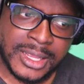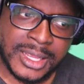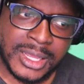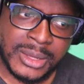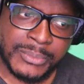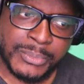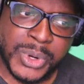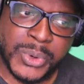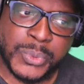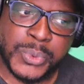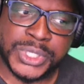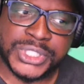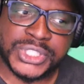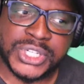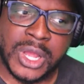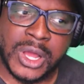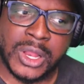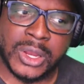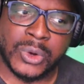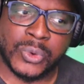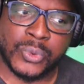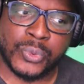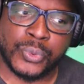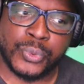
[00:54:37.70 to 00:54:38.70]
But what y'all
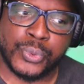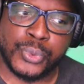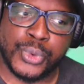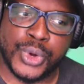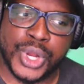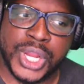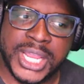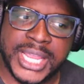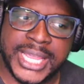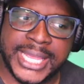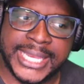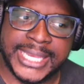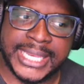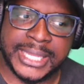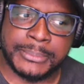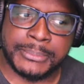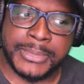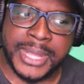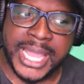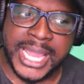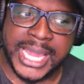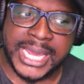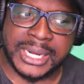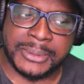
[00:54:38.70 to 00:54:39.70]
are really
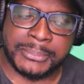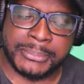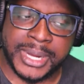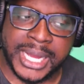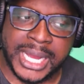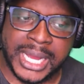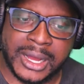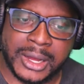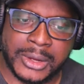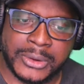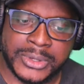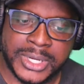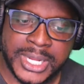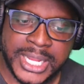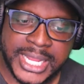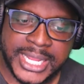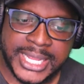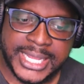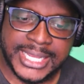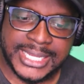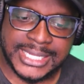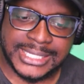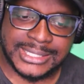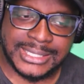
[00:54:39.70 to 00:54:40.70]
mad about
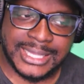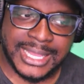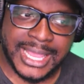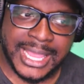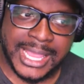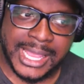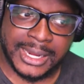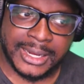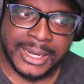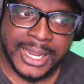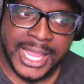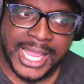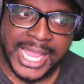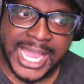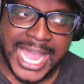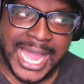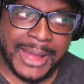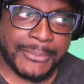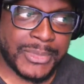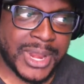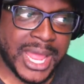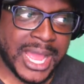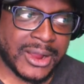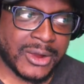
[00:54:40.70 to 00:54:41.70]
is that
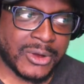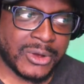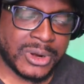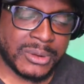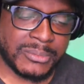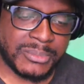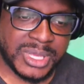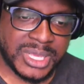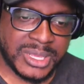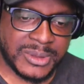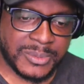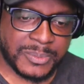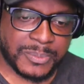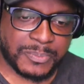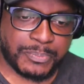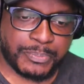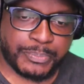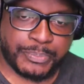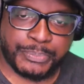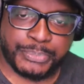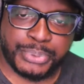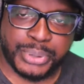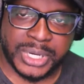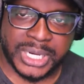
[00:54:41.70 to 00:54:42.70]
I'm not going to be
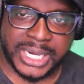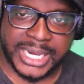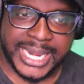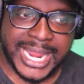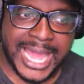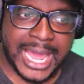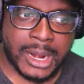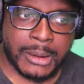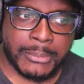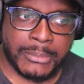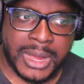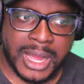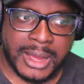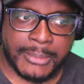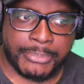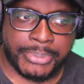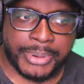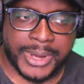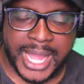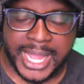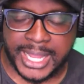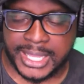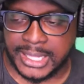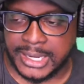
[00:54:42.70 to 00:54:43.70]
pulling out of my
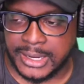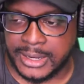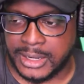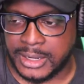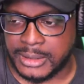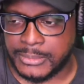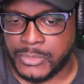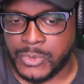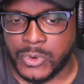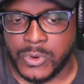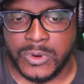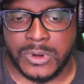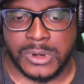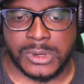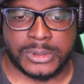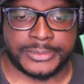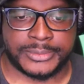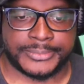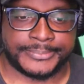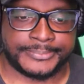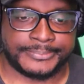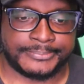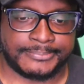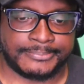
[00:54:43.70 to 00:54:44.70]
pocket anymore.
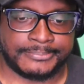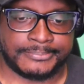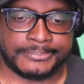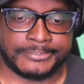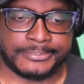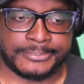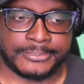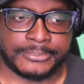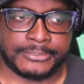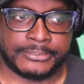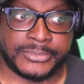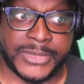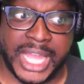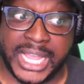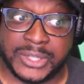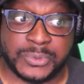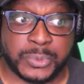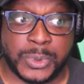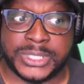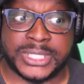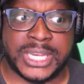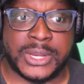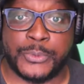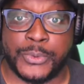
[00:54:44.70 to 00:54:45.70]
That's
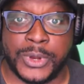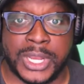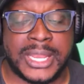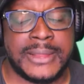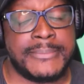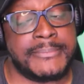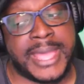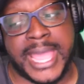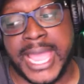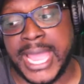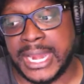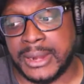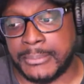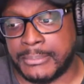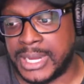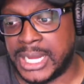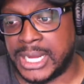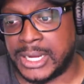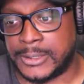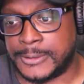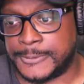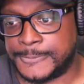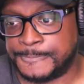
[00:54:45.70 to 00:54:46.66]
what they're really mad about.